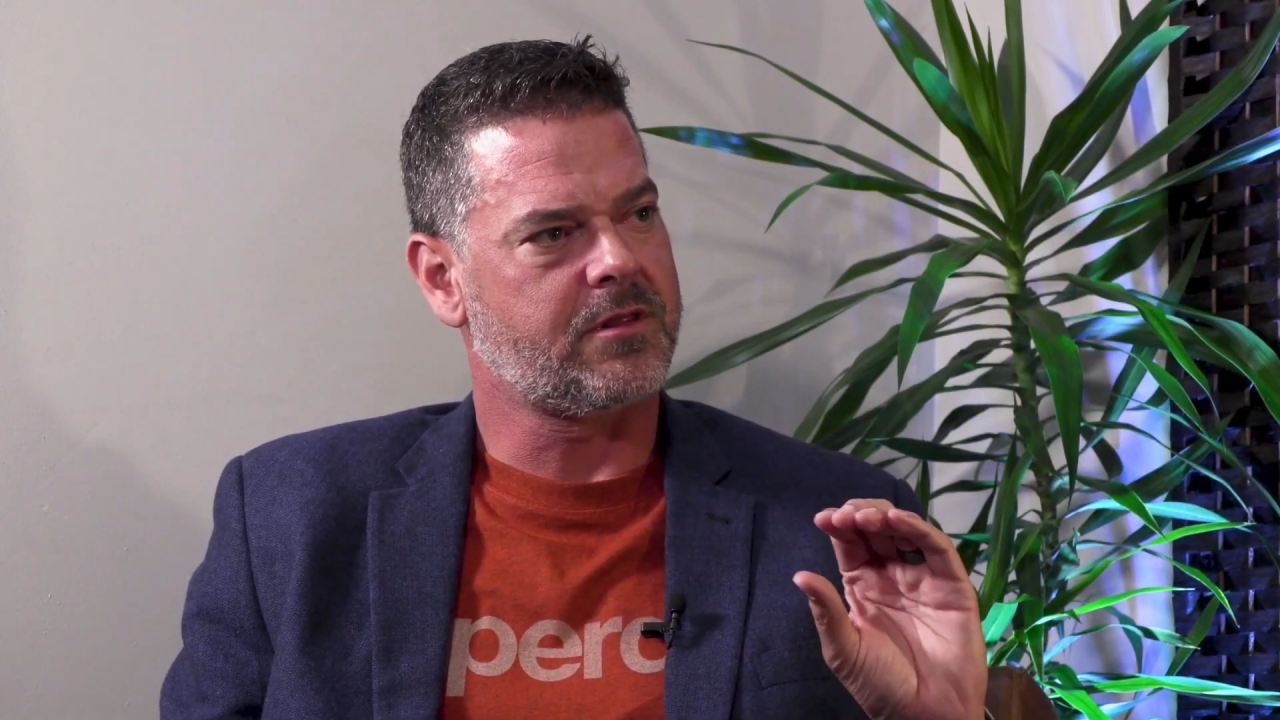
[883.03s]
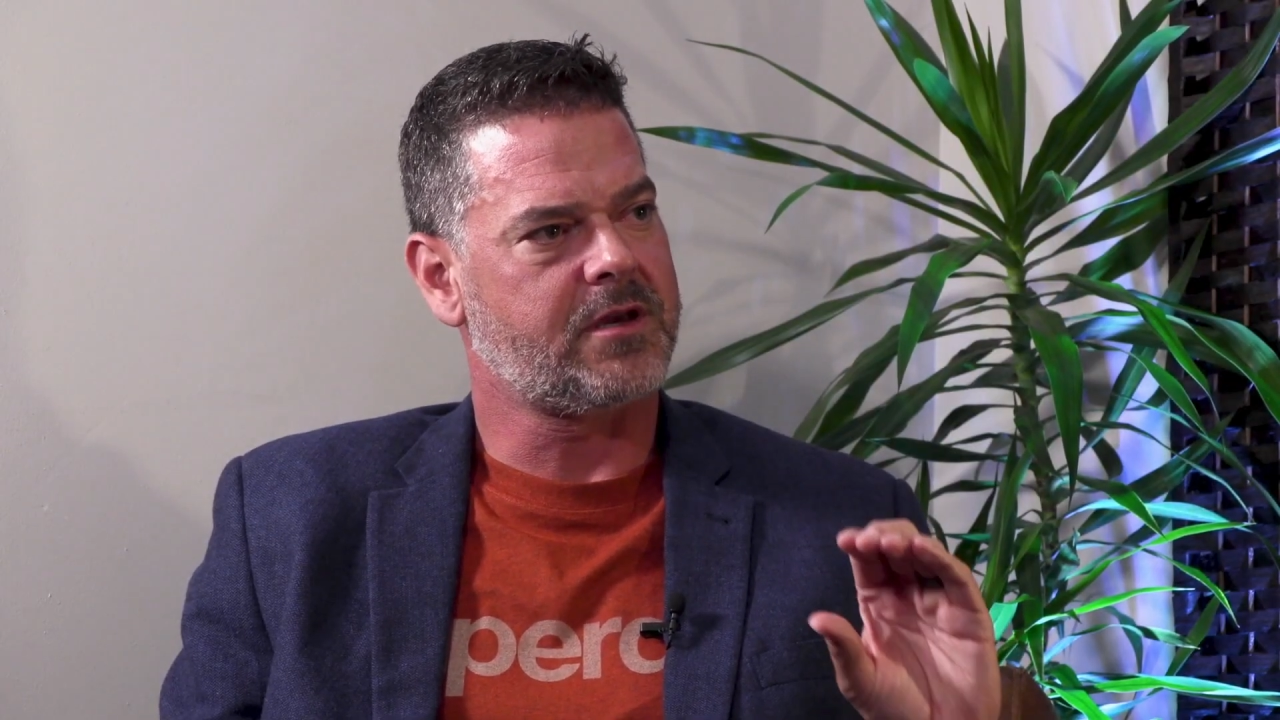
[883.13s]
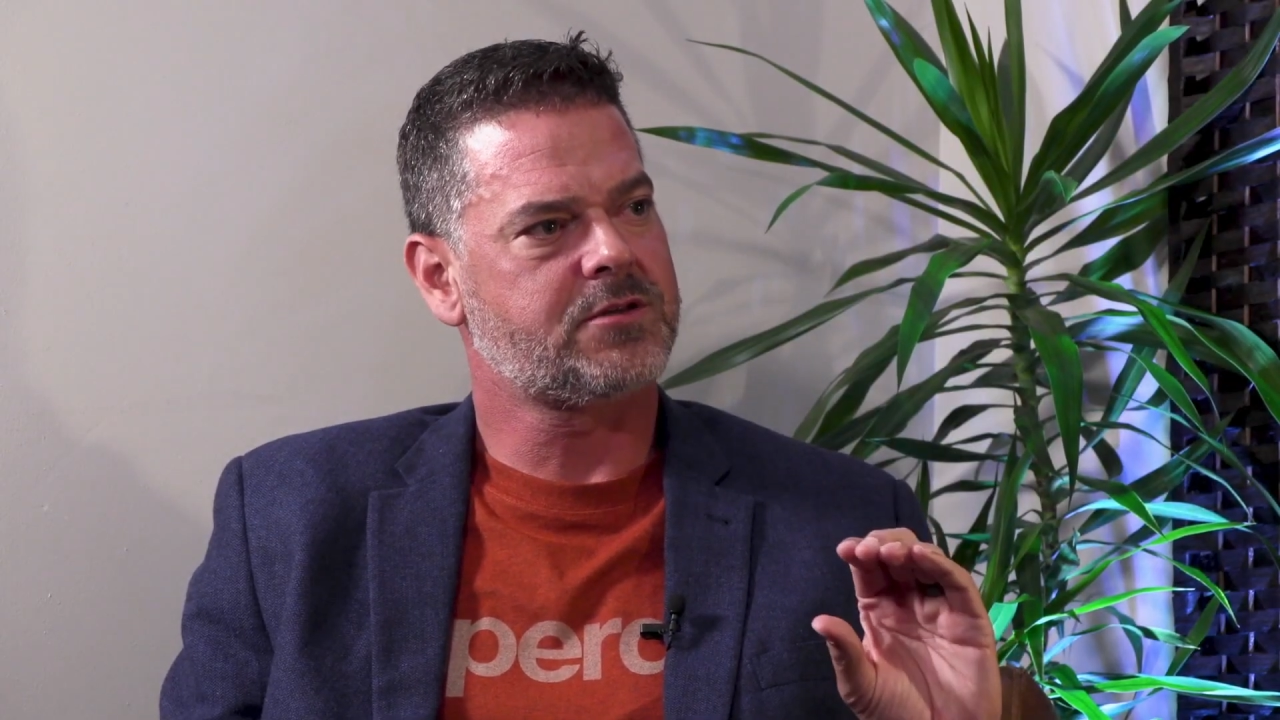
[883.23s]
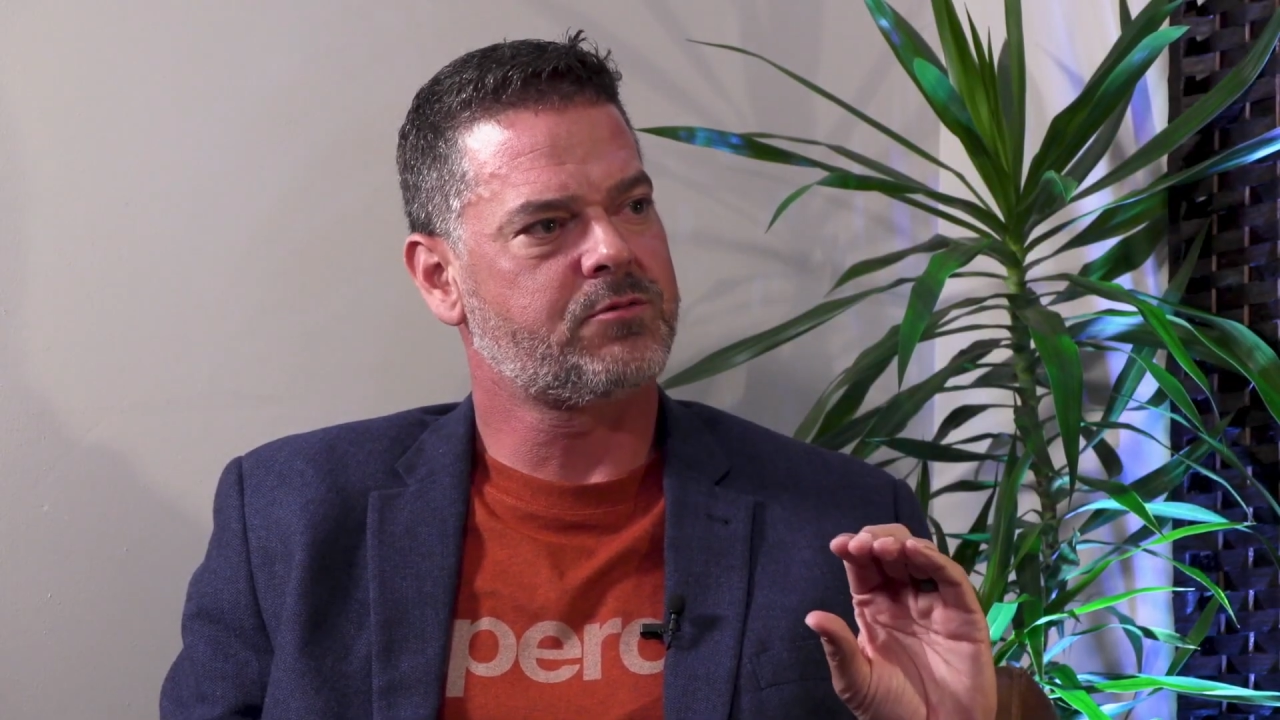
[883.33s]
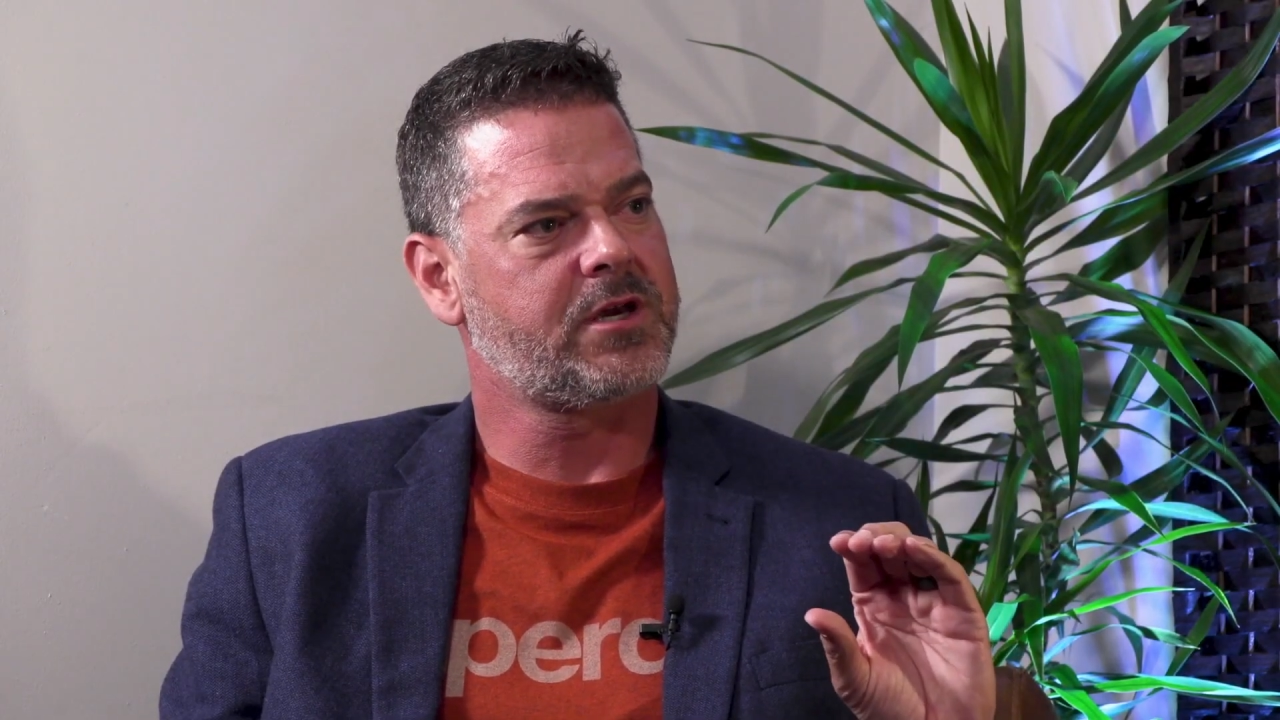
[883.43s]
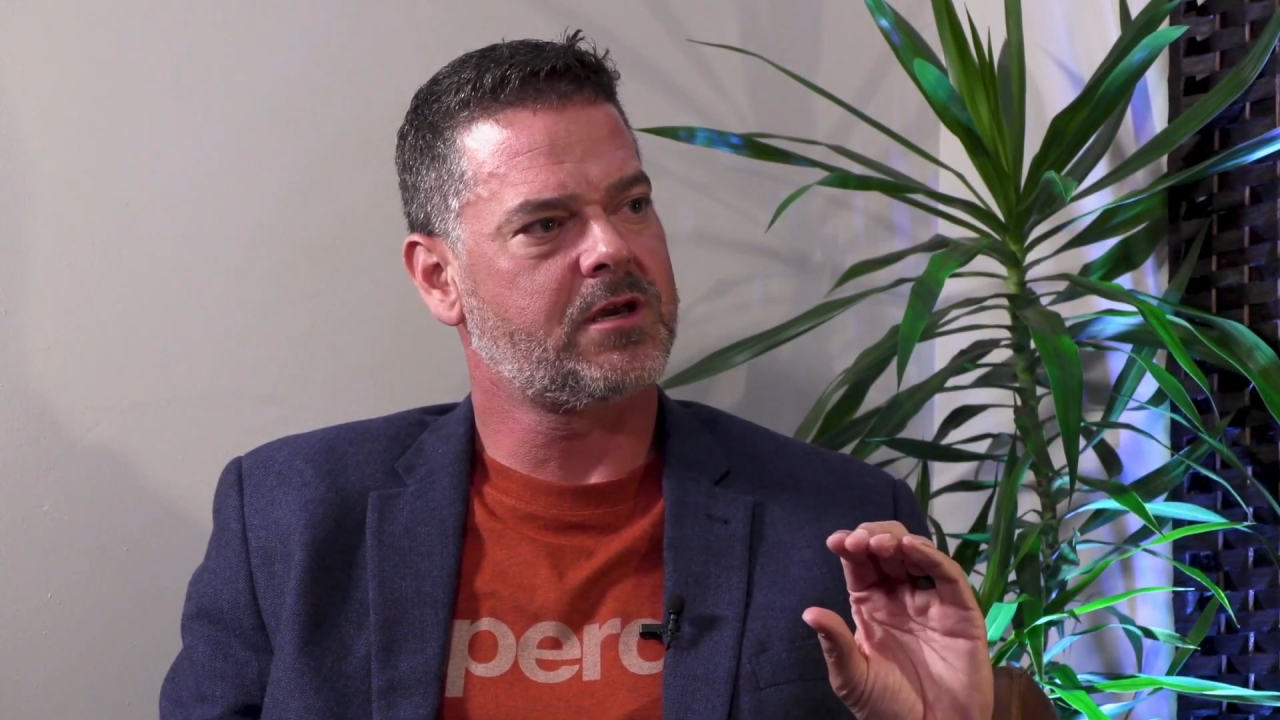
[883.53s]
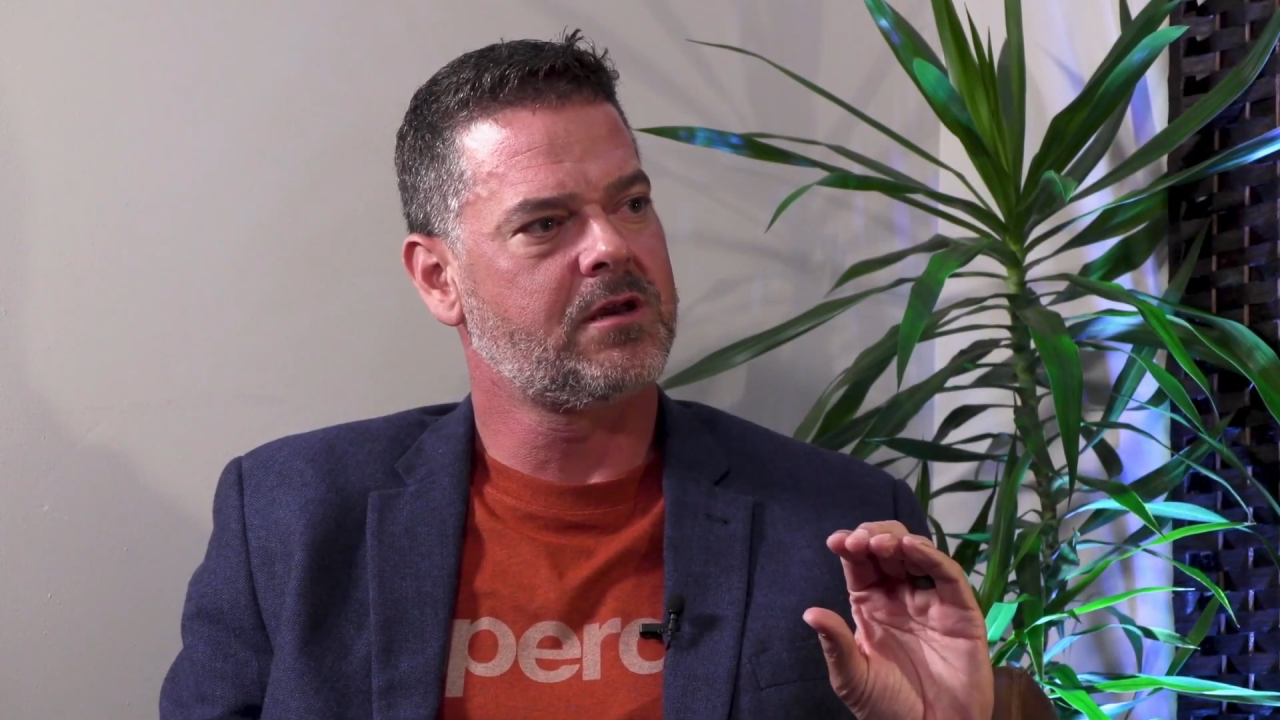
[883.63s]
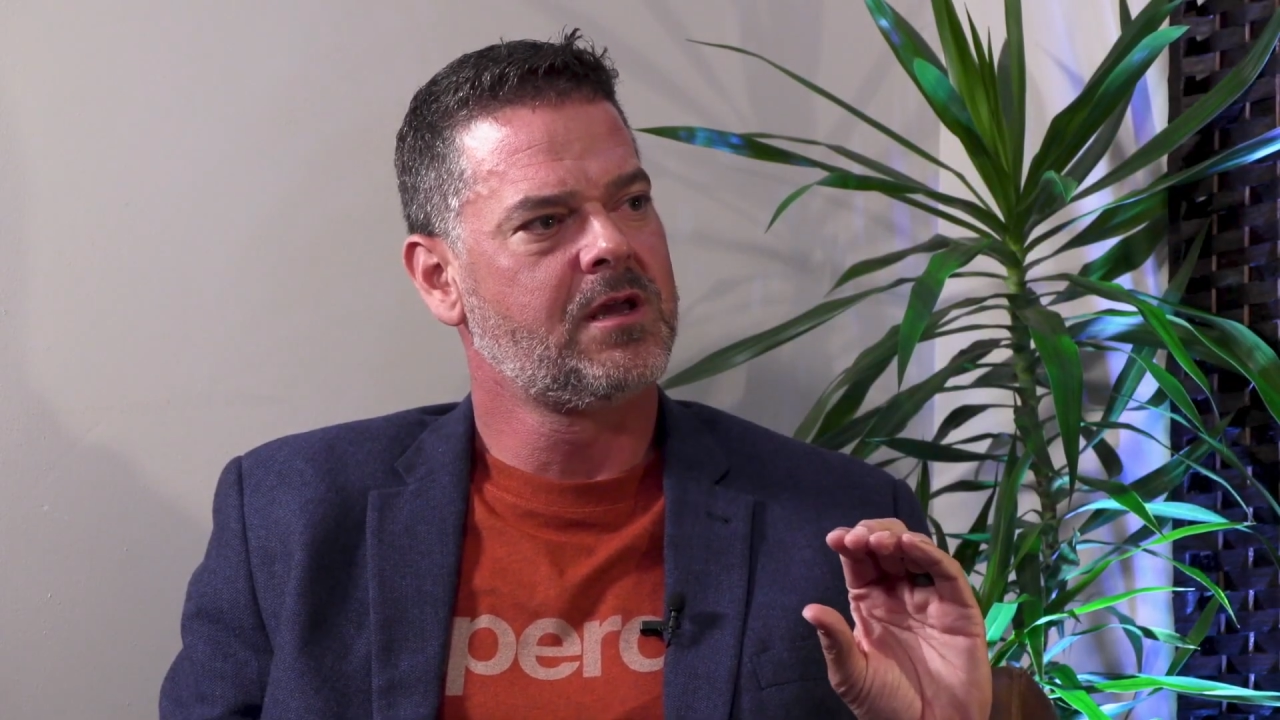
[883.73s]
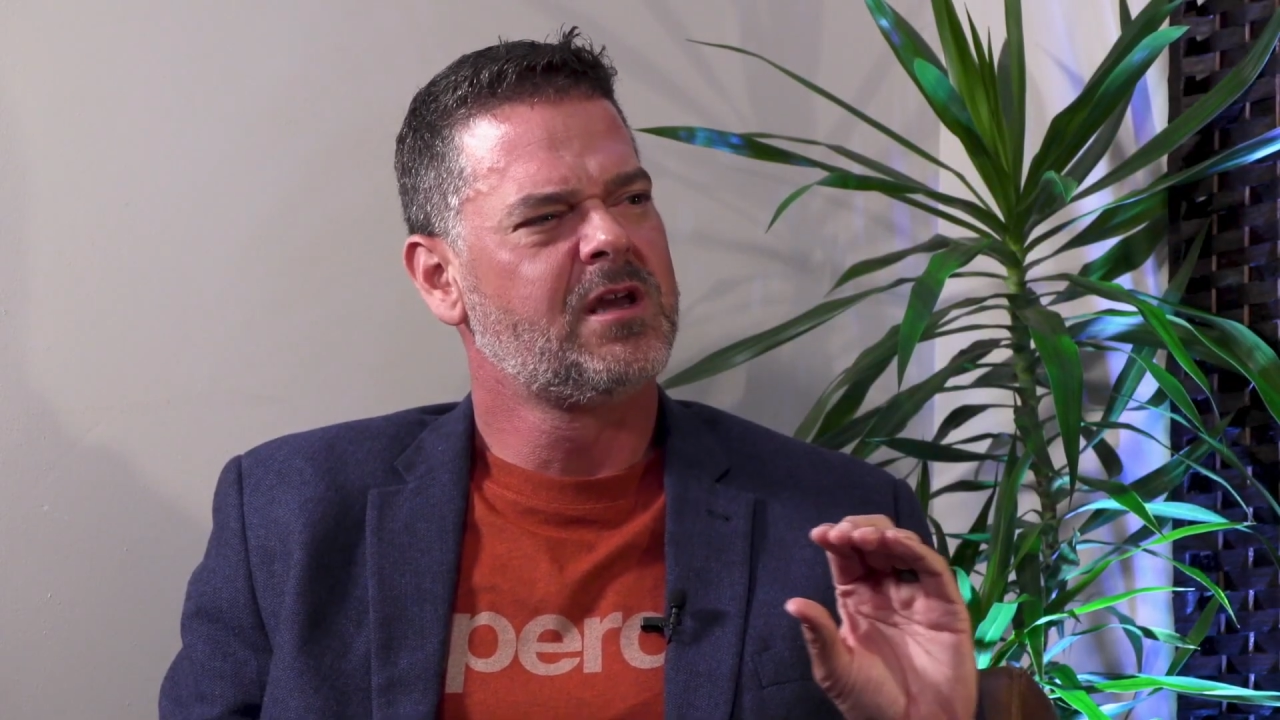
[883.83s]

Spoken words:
So that's where,